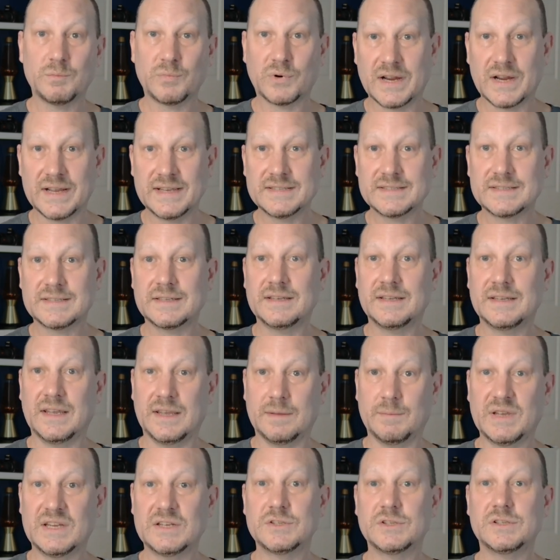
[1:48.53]
price,
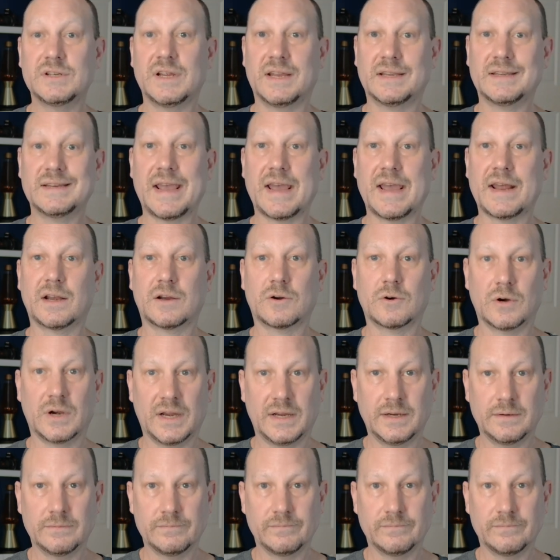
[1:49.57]
image, and category.